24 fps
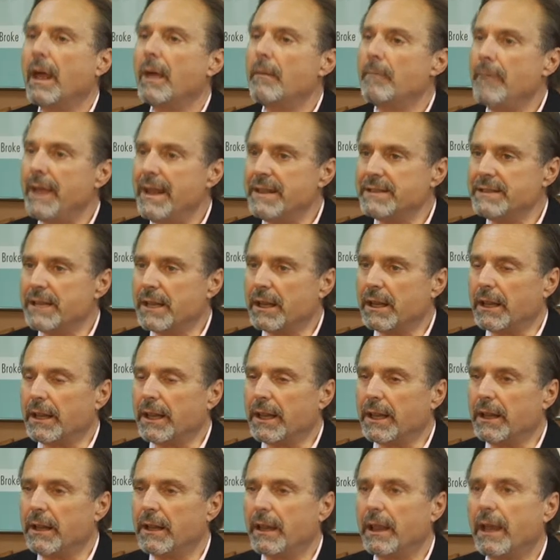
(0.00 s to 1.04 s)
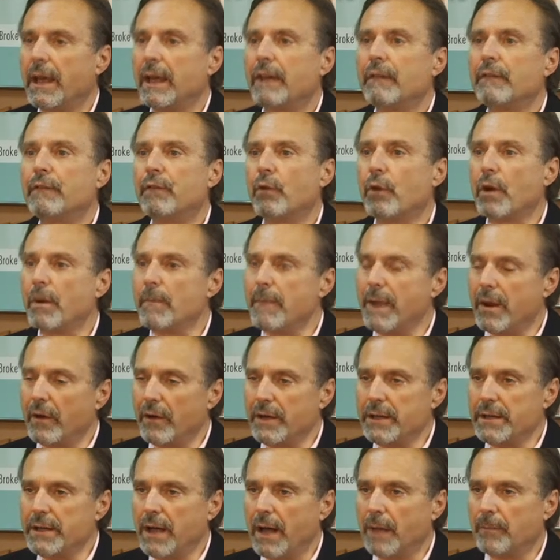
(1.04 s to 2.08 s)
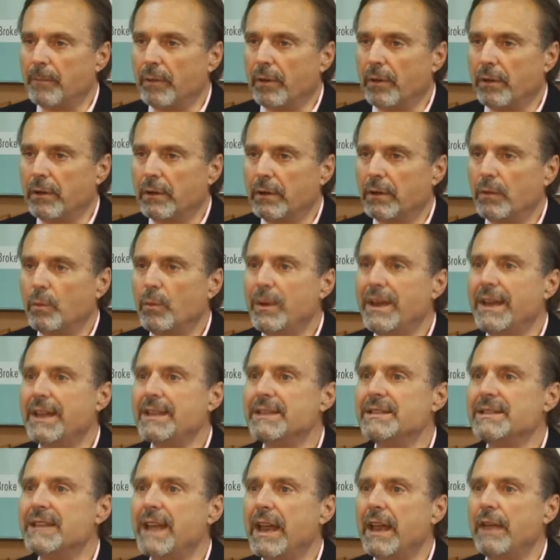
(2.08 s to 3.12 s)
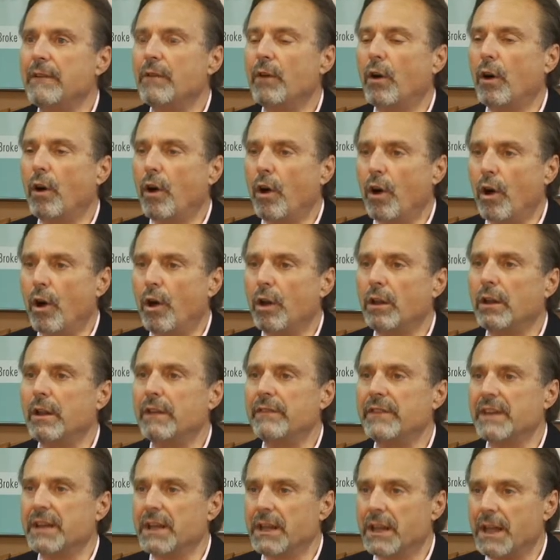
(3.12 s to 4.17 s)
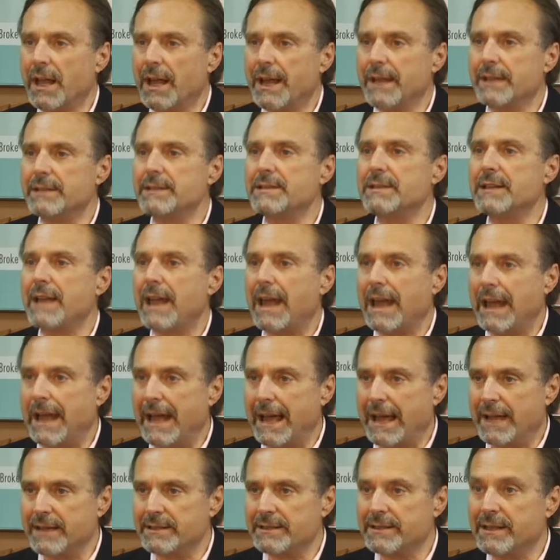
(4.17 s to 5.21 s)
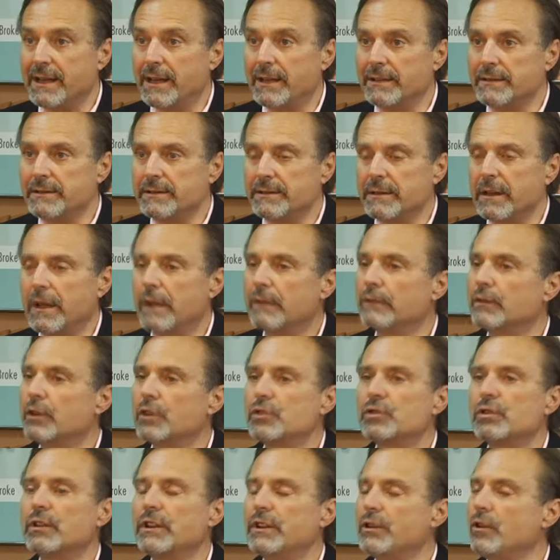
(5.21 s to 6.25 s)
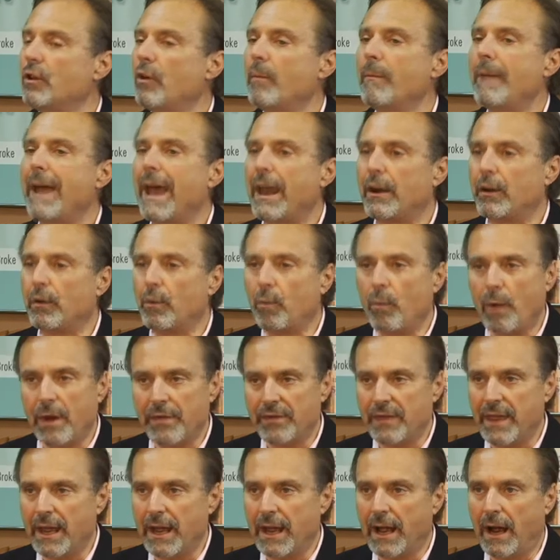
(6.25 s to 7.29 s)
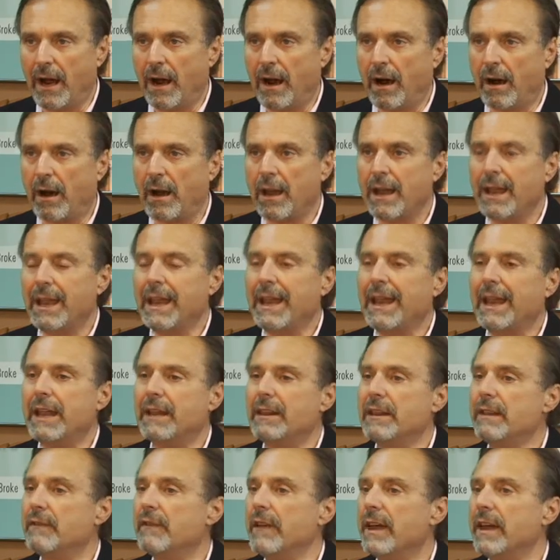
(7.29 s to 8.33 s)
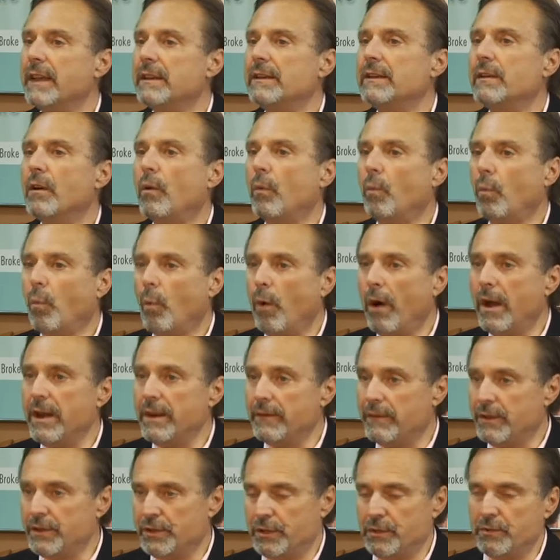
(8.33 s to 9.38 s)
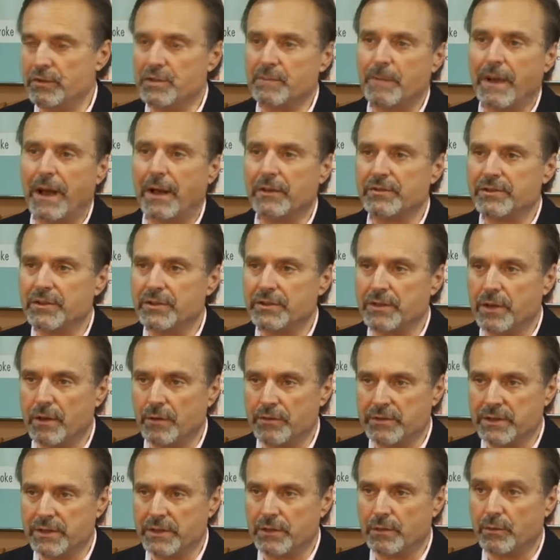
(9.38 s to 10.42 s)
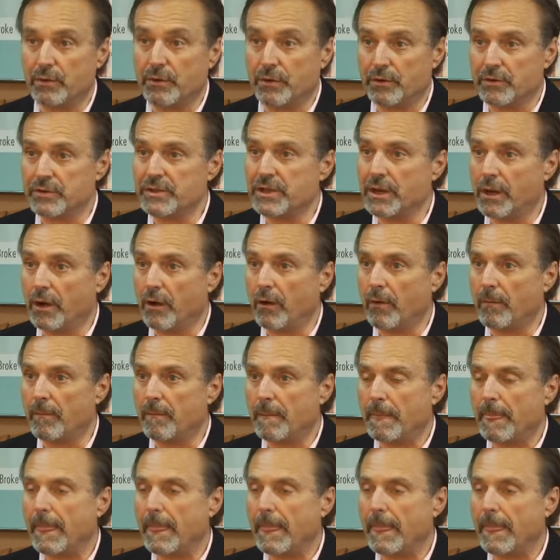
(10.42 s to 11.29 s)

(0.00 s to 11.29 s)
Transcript: Basically, for a married couple, we can save all of the client's assets, virtually no matter what they are, in the event one of the two spouses goes into a nursing home.